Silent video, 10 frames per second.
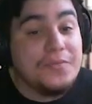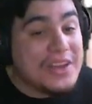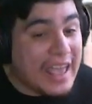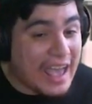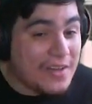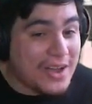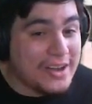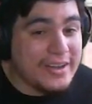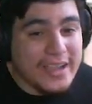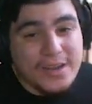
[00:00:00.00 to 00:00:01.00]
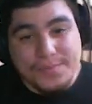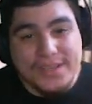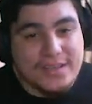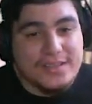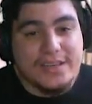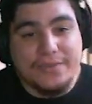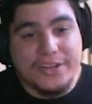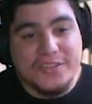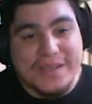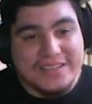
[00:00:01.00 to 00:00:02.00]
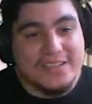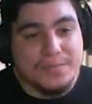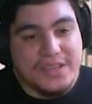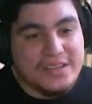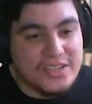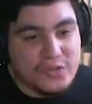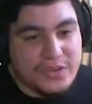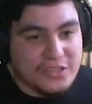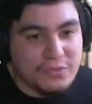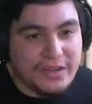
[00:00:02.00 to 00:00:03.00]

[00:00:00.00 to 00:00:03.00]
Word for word: even have Iron Head because he never expected to be in a situation